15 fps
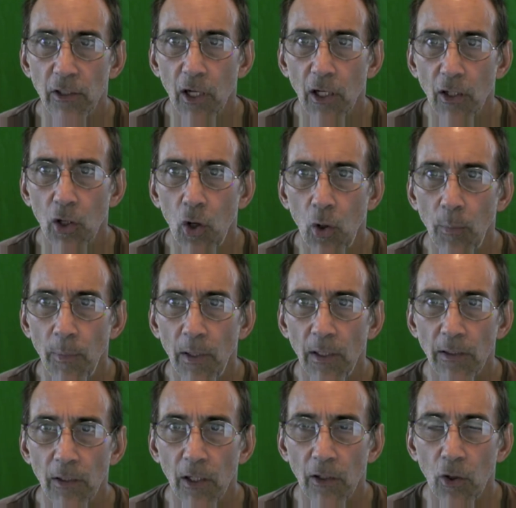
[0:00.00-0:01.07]

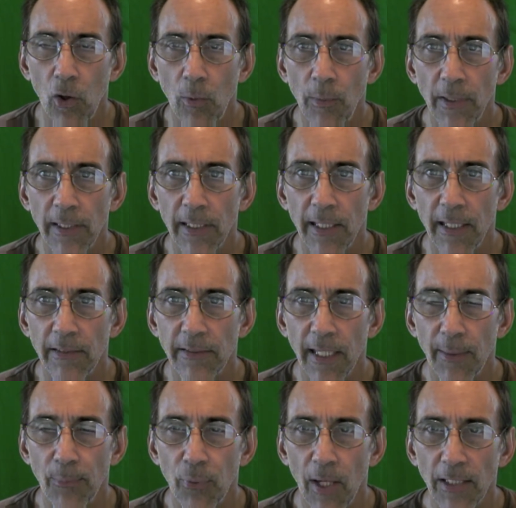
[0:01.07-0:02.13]
glaucoma. Glaucoma is a
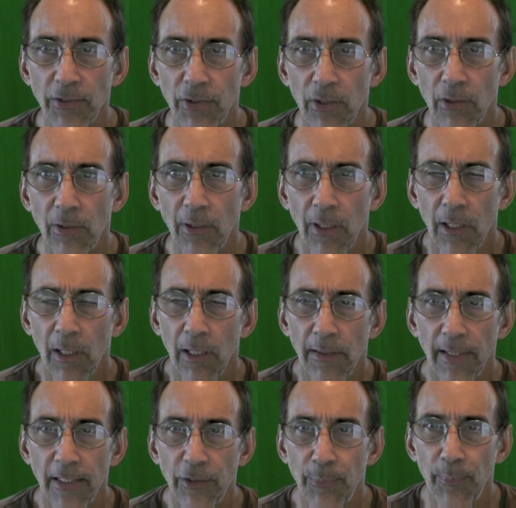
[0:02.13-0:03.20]
pressure
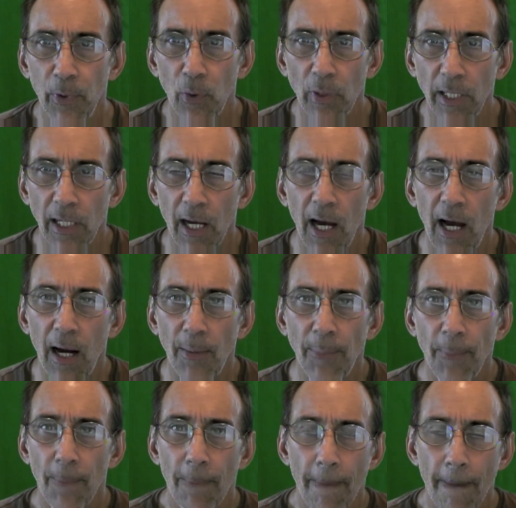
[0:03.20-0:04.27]
that's building up
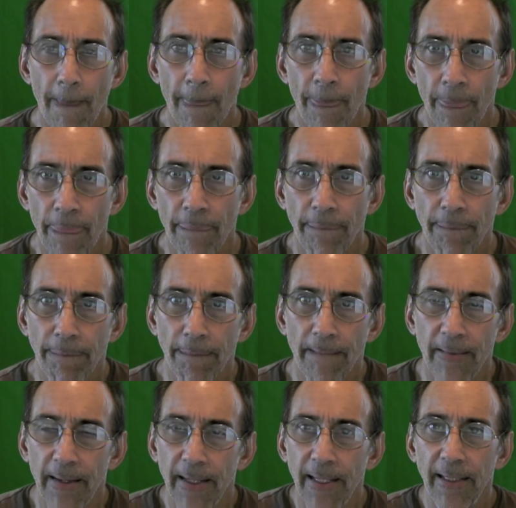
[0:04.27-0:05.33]

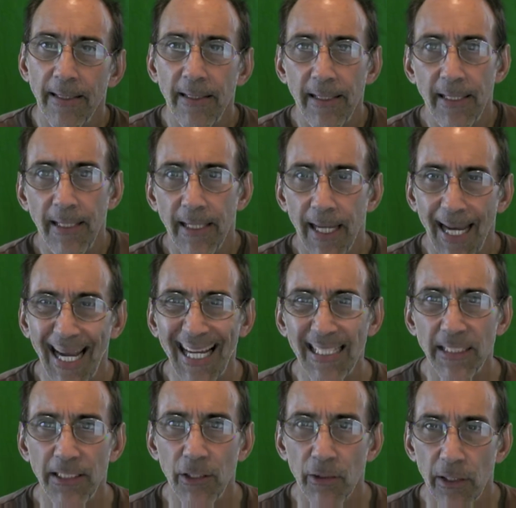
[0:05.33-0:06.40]
in the
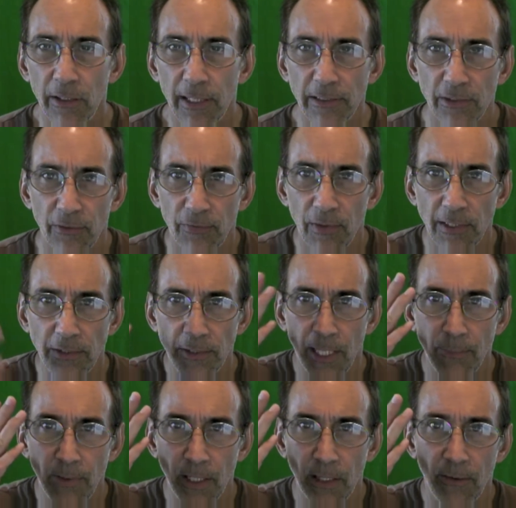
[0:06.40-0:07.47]
anterior, that's a front
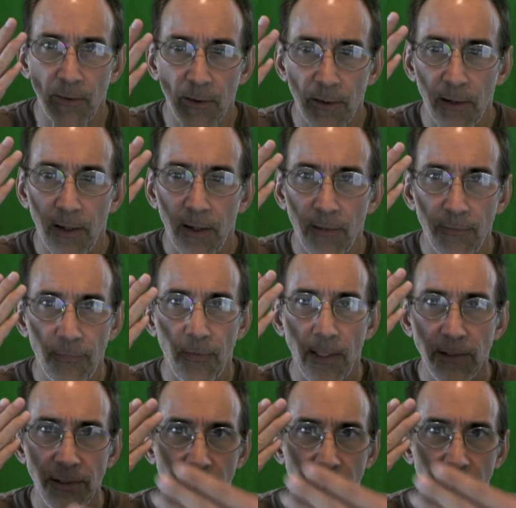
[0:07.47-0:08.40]
chamber. You have a front